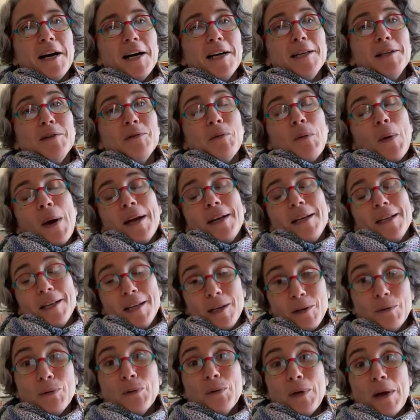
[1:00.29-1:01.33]
in what
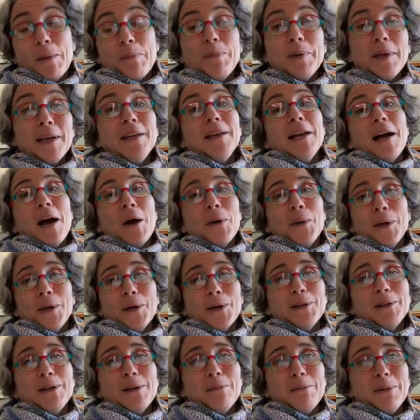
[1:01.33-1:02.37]
it would have been our
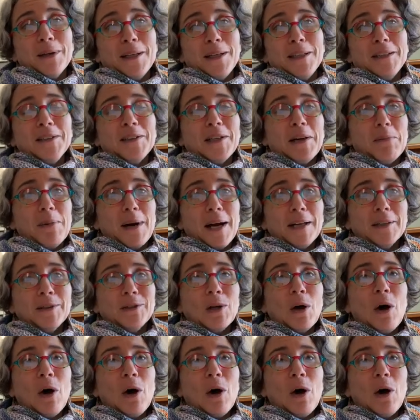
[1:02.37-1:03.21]
contemplative Shabbat.